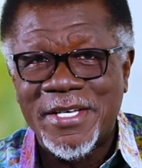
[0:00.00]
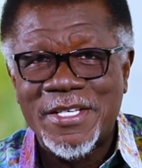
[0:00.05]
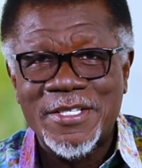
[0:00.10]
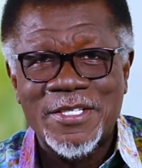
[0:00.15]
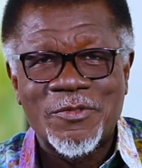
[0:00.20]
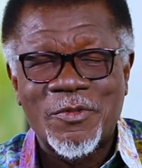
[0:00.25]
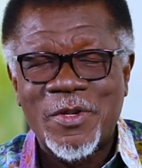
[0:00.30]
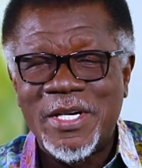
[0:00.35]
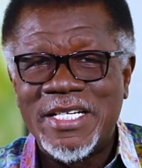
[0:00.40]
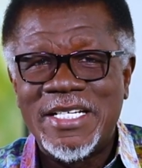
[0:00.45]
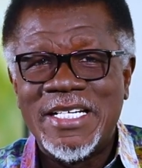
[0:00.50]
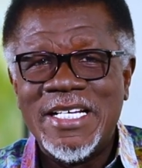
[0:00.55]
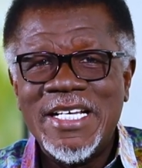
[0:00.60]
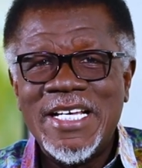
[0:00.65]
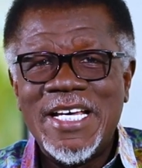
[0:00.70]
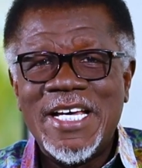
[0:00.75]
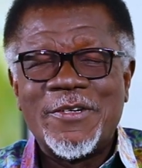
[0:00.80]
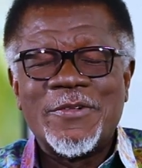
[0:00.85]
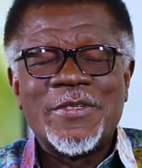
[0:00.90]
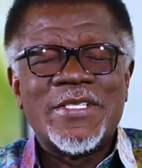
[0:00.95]
because when
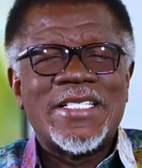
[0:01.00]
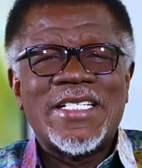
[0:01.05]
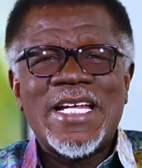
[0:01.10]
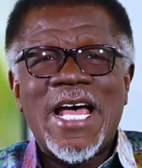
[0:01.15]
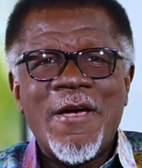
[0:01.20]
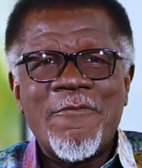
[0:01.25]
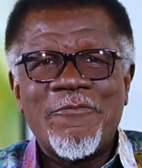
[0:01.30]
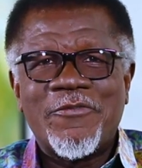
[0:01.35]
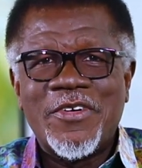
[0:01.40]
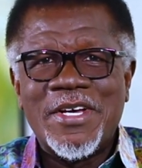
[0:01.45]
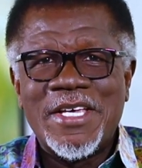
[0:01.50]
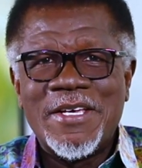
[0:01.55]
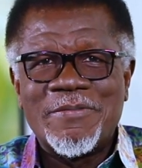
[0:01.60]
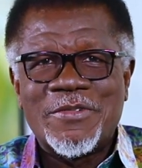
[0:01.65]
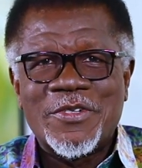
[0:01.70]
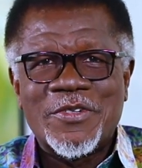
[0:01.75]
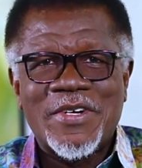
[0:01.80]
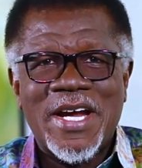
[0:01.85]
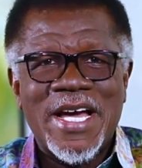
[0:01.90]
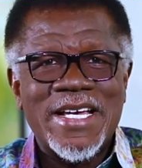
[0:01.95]
it was time for him
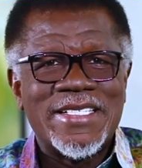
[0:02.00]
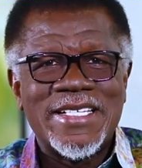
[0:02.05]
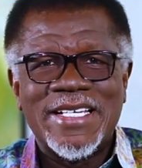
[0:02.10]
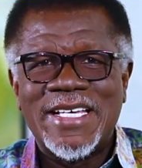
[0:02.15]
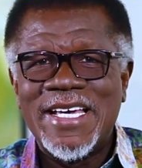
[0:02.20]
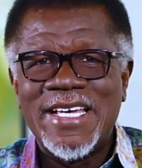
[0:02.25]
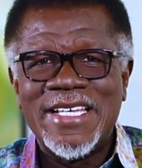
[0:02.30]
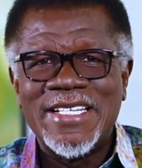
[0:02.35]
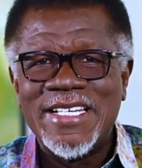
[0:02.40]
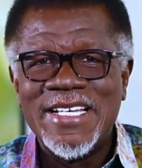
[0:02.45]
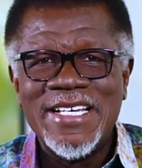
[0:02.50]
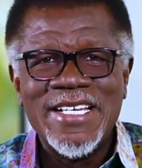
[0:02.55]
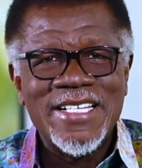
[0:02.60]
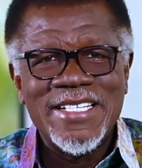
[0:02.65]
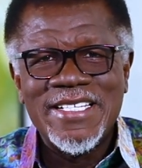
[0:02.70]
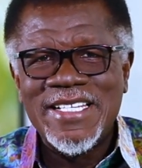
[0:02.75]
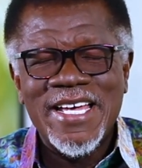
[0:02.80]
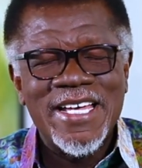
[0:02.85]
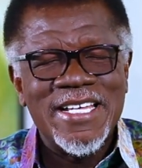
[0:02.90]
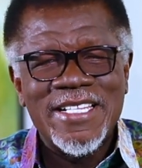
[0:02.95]
to rise again,
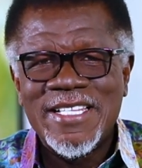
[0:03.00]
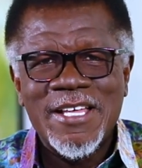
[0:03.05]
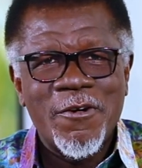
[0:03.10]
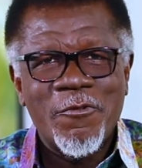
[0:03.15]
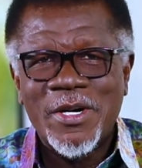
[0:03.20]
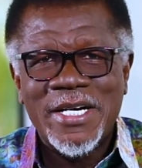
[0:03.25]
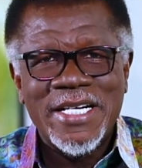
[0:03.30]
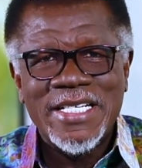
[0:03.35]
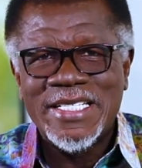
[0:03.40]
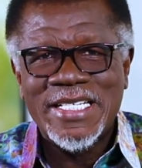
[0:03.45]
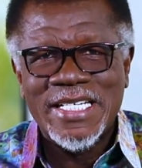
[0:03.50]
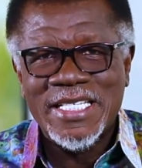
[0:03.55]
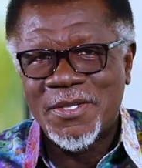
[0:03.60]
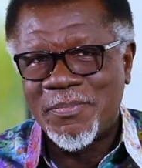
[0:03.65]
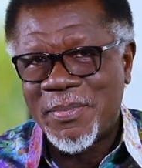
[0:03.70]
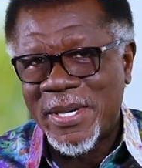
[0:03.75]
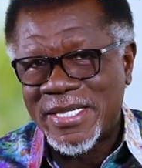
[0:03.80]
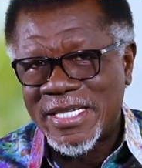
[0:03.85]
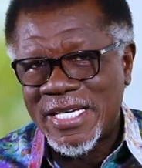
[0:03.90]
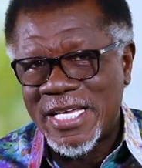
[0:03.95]
they weren't
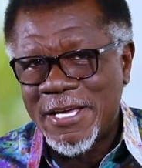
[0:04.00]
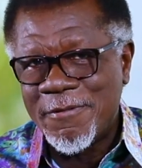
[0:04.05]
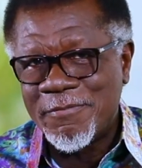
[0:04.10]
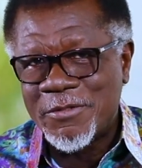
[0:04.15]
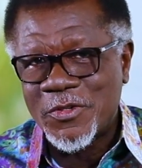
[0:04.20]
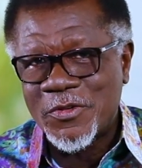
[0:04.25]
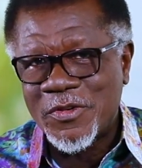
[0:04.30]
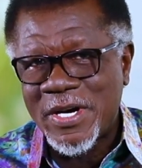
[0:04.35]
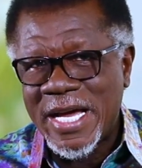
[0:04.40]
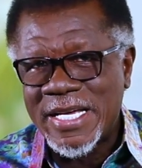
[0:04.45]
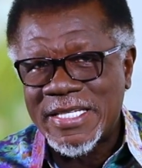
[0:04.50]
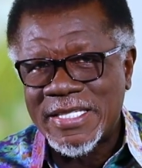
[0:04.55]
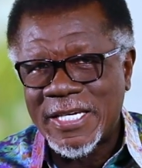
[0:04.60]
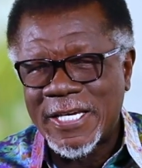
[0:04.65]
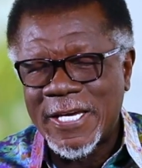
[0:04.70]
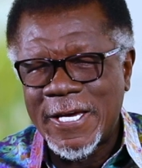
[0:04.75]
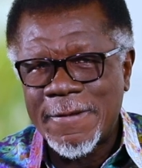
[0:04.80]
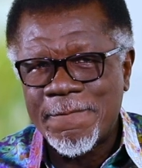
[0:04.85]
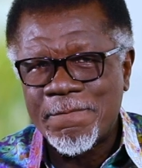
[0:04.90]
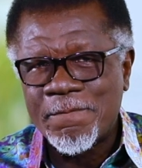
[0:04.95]
expecting him to rise
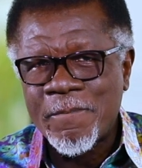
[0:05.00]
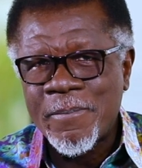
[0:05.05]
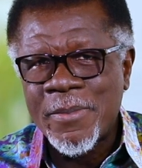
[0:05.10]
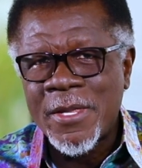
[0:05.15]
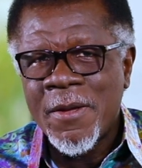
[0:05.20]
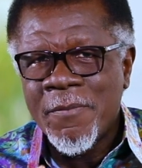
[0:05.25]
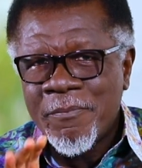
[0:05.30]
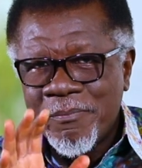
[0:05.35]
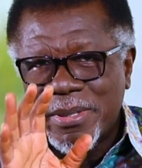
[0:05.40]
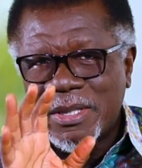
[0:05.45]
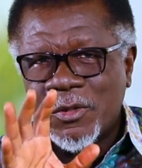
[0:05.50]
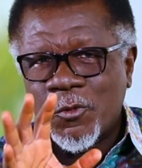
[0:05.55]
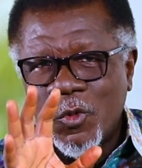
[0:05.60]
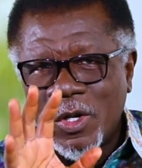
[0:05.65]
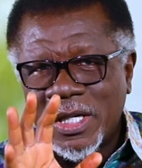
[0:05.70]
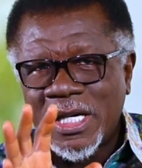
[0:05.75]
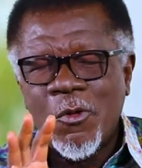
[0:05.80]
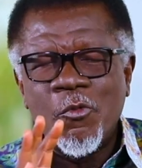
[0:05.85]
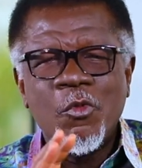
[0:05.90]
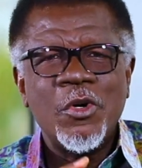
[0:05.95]
again. But
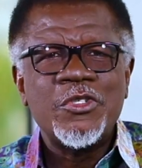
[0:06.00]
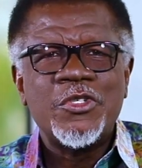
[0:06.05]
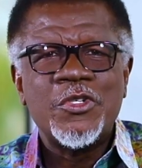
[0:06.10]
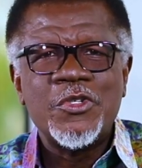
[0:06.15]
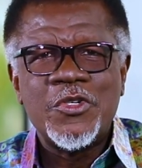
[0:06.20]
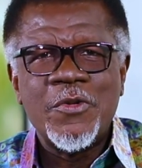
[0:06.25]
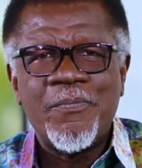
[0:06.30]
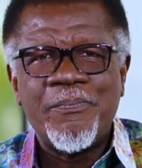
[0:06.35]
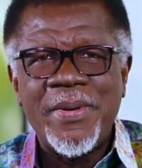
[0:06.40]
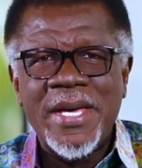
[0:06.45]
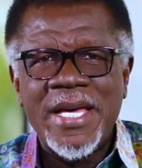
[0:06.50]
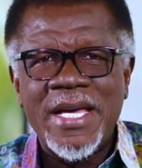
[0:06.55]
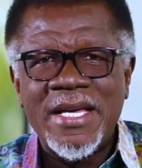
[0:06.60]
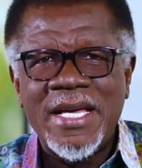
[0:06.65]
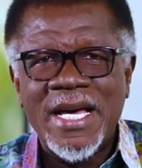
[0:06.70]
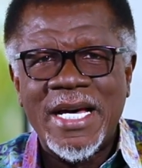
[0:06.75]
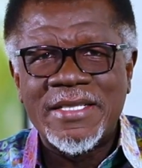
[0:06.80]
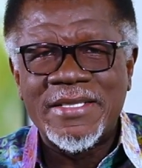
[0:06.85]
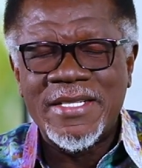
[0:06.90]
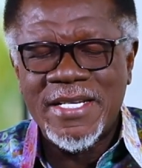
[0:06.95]
what I want you to
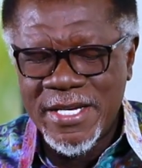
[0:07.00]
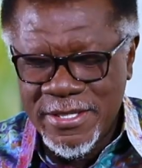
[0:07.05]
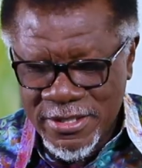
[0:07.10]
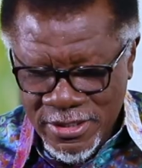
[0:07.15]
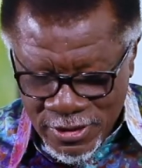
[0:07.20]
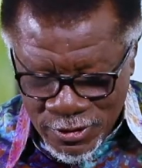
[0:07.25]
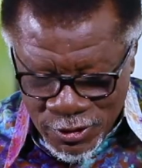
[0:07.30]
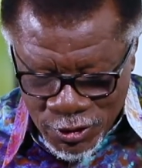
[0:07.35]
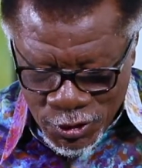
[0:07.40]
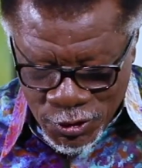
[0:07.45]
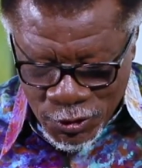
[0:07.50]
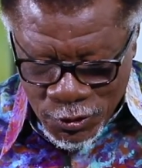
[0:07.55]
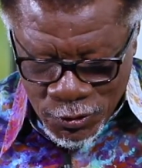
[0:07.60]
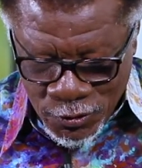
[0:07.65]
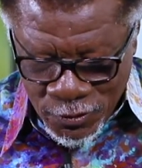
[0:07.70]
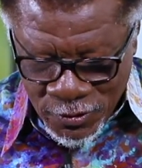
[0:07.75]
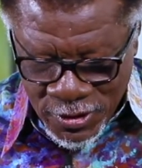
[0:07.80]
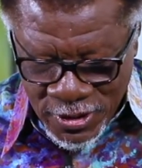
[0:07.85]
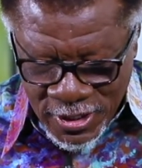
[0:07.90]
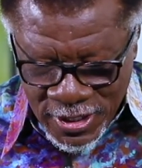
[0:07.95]
pay attention
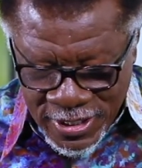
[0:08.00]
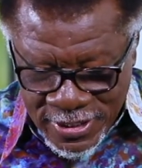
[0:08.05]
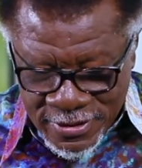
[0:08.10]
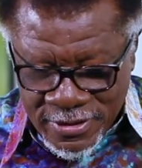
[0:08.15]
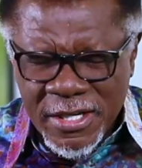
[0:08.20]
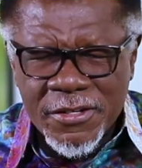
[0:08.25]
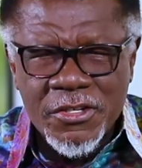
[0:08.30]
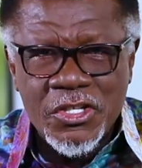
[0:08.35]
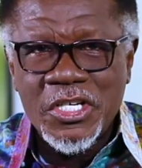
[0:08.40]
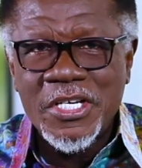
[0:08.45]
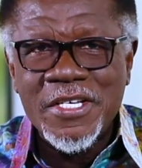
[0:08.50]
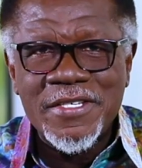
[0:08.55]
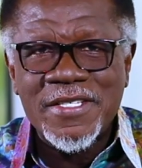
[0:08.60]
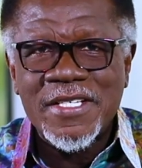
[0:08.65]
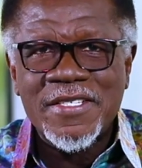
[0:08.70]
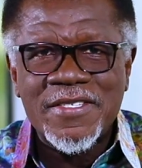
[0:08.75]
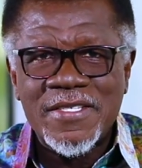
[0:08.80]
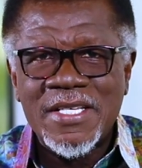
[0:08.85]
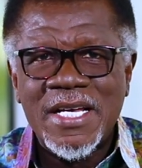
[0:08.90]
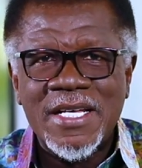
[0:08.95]
to is that
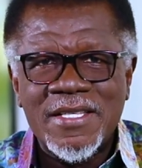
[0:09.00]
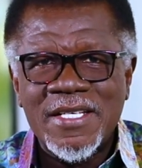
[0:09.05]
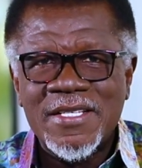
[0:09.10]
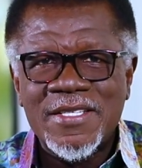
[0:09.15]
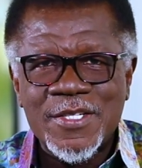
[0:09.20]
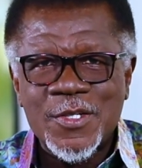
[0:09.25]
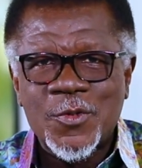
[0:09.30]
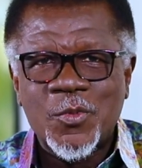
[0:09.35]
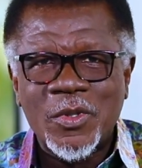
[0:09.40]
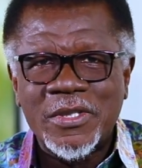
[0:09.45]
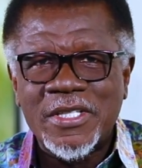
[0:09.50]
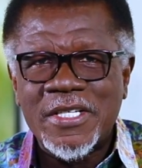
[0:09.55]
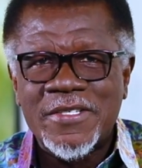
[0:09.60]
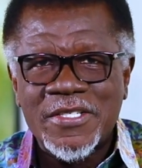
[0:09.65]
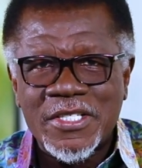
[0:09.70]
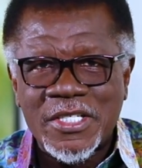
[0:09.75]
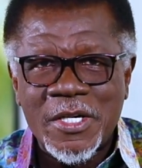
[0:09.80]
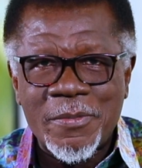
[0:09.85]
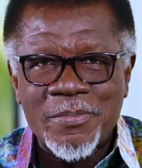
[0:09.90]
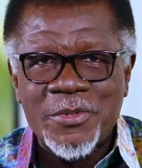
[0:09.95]
Jesus said this is what the
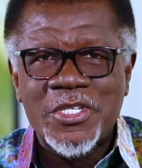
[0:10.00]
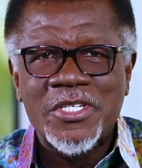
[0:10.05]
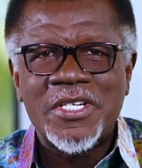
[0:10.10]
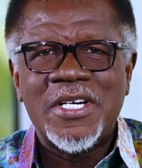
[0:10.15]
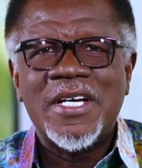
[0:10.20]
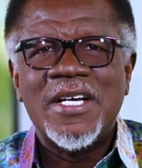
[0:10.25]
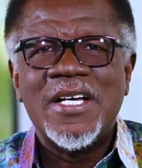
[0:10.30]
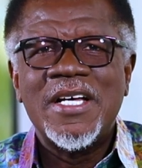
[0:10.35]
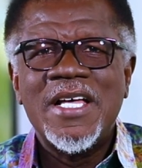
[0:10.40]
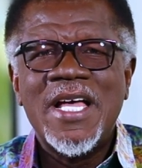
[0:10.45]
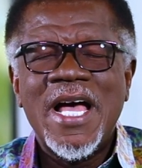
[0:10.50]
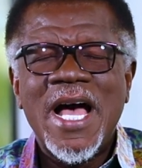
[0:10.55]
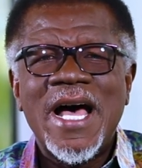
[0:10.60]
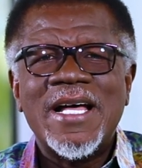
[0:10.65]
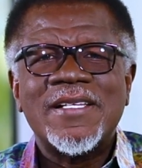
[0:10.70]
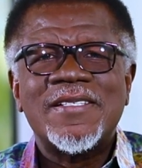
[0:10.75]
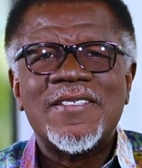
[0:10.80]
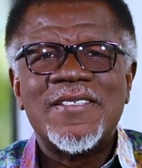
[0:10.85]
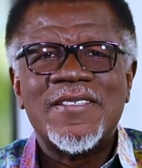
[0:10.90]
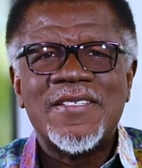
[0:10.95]
scripture
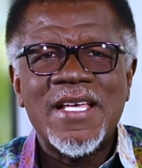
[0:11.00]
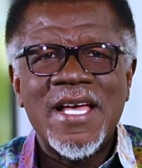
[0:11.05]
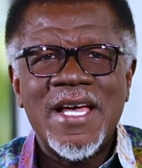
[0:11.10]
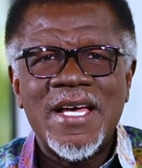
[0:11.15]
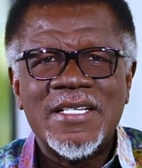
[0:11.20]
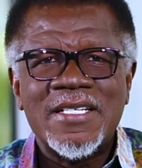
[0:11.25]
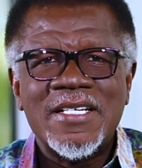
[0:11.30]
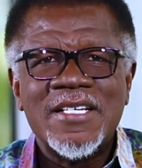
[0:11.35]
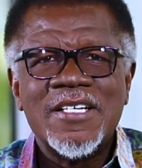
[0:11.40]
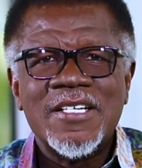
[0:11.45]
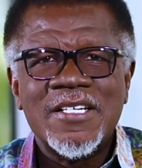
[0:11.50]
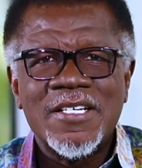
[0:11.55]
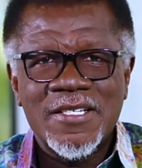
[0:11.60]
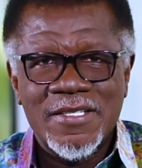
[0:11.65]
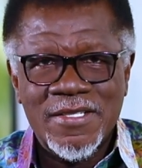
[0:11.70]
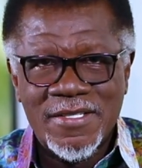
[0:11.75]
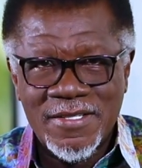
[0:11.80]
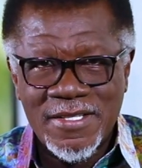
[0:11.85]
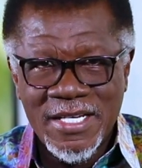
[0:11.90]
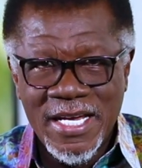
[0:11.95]
had said
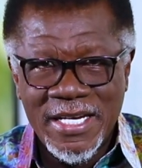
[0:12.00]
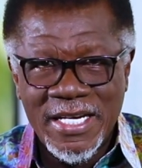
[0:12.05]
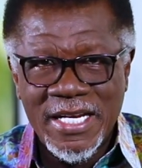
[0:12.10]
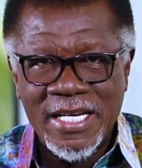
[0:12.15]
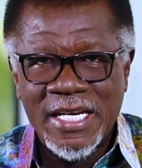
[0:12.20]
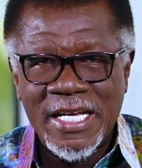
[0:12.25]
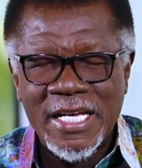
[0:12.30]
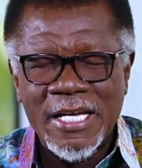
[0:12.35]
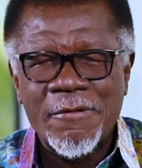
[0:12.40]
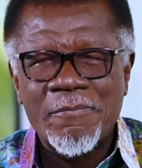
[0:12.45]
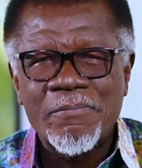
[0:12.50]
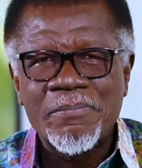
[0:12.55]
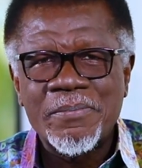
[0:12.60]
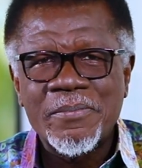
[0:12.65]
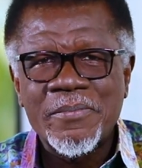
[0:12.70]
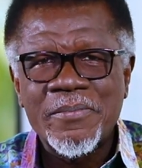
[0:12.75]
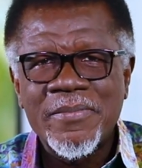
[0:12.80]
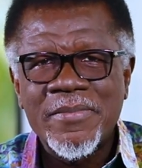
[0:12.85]
concerning him.